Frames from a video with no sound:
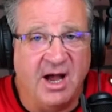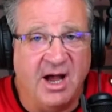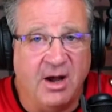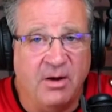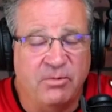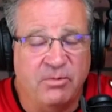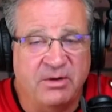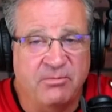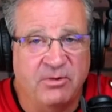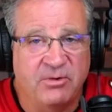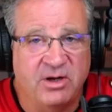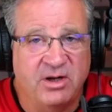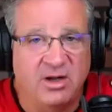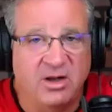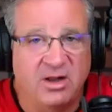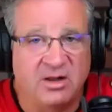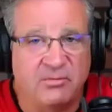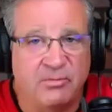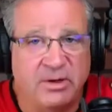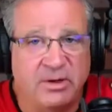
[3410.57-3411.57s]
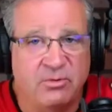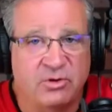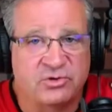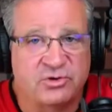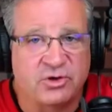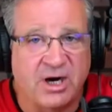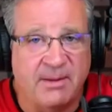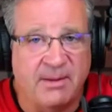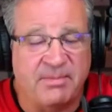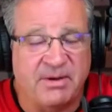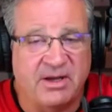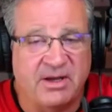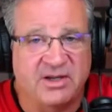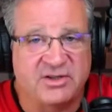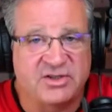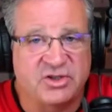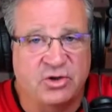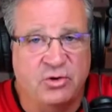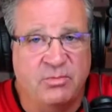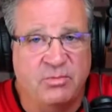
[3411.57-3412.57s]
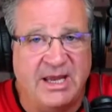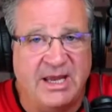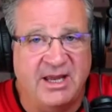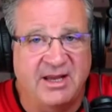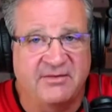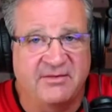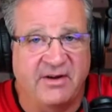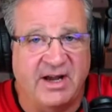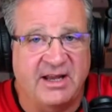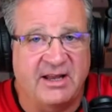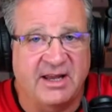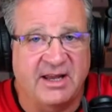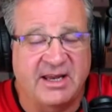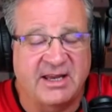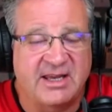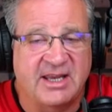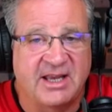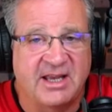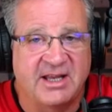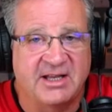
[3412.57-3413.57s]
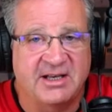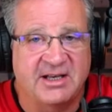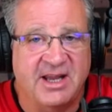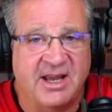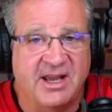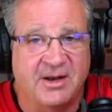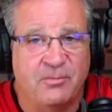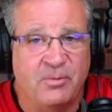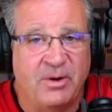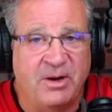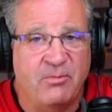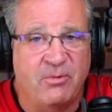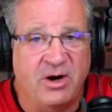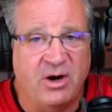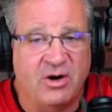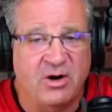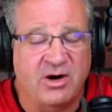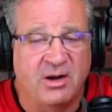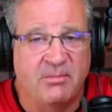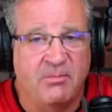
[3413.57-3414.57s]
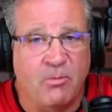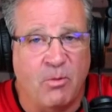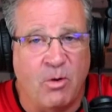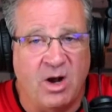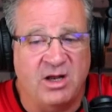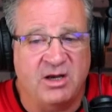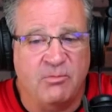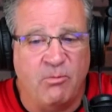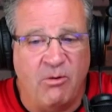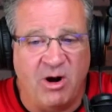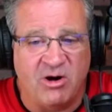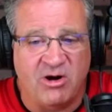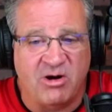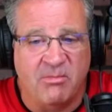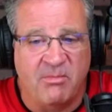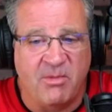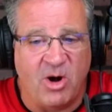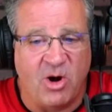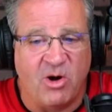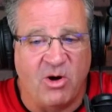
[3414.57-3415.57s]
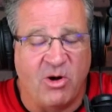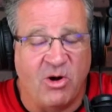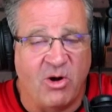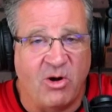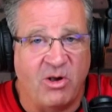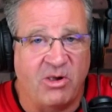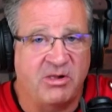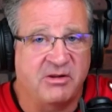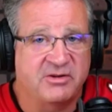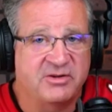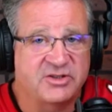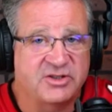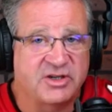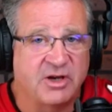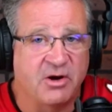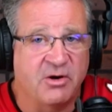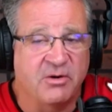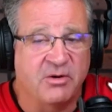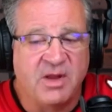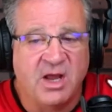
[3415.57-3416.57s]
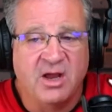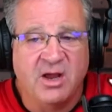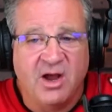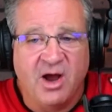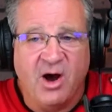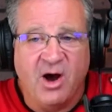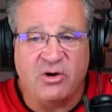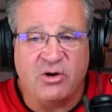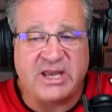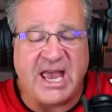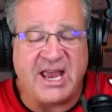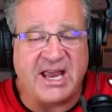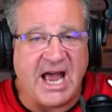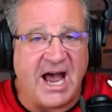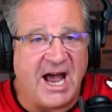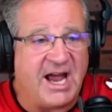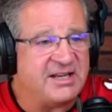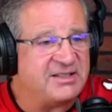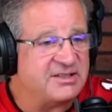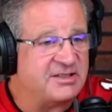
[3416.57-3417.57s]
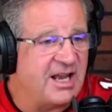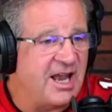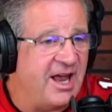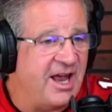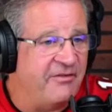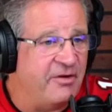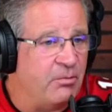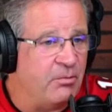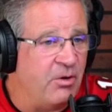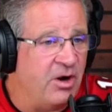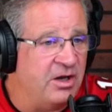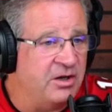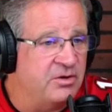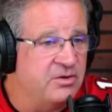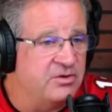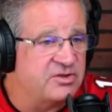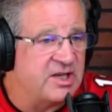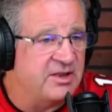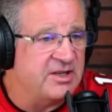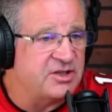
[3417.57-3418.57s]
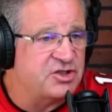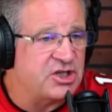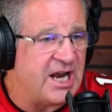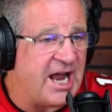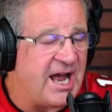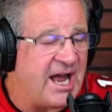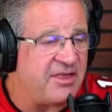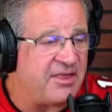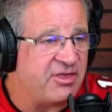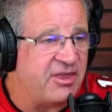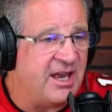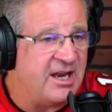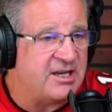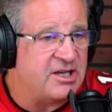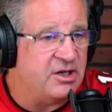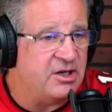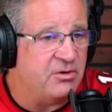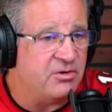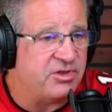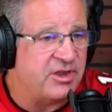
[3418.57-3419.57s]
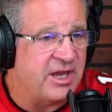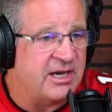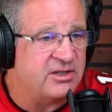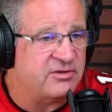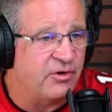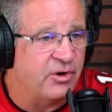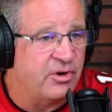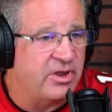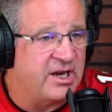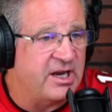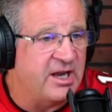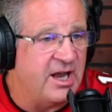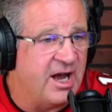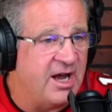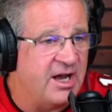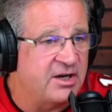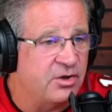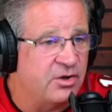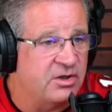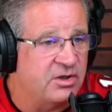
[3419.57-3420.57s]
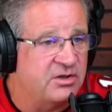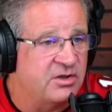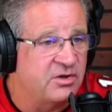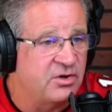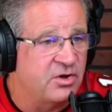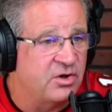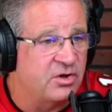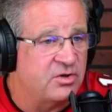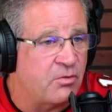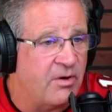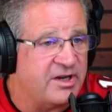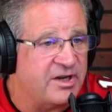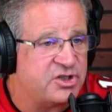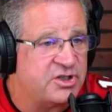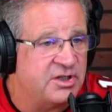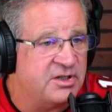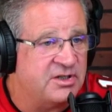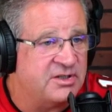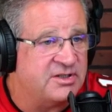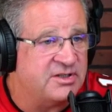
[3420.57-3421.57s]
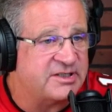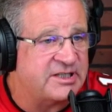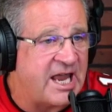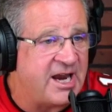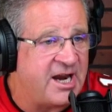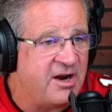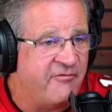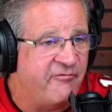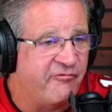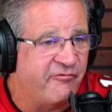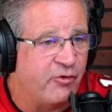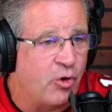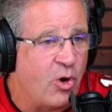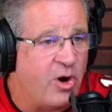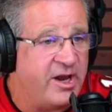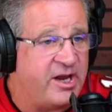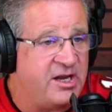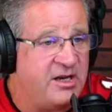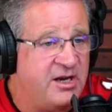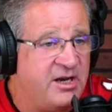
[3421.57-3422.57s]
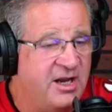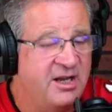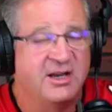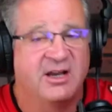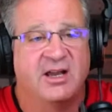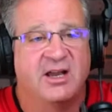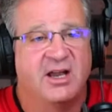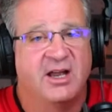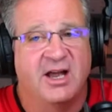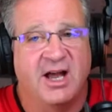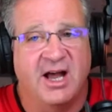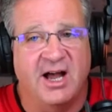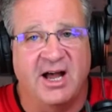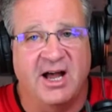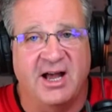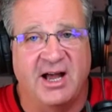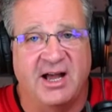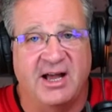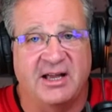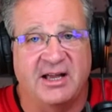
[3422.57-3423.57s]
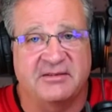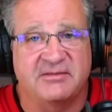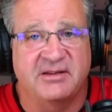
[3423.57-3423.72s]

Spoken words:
we will drop a Zoom invite link in, and we welcome welcome all. So, okay, guys, everyone who's in the chat, thank you. Thanks for the good questions, Sang Freud, and